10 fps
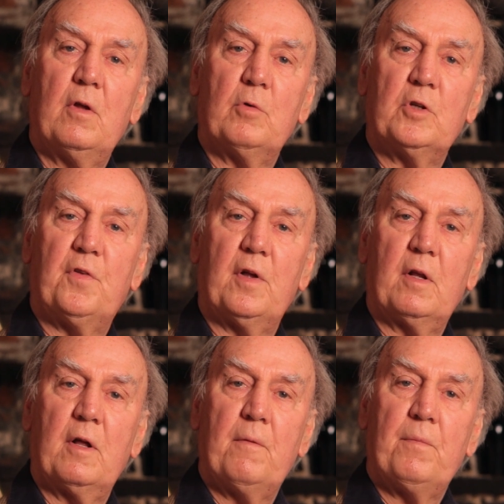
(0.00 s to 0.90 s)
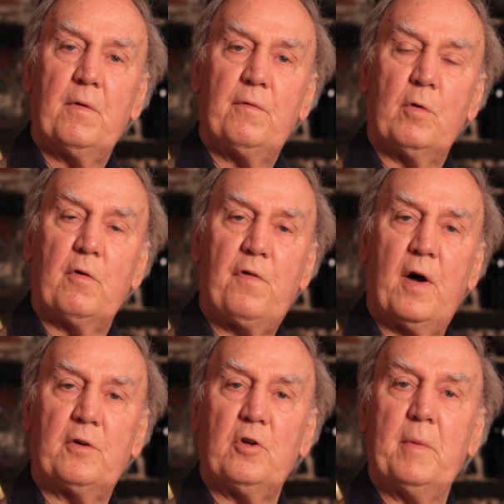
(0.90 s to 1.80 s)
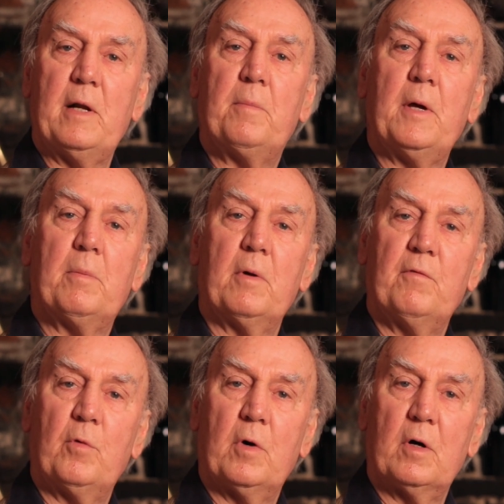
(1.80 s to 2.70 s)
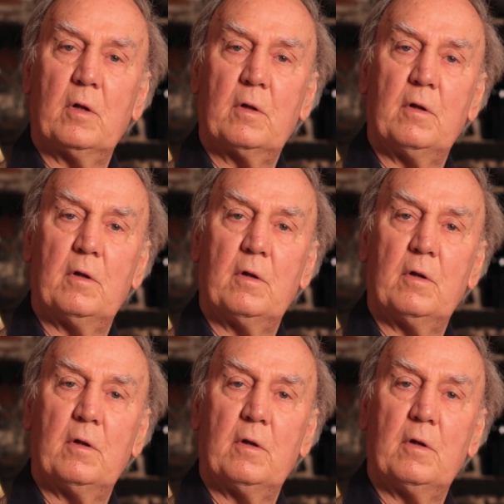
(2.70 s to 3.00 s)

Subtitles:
was that there were far too many people in the world,